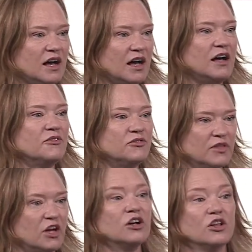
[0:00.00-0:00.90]
of
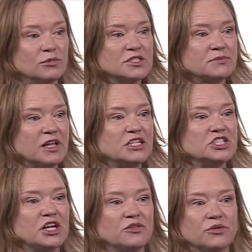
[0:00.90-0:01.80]
the global supply
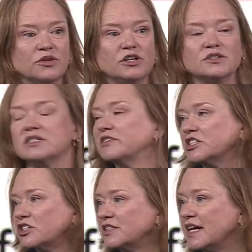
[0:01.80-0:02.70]
chain through the use of digital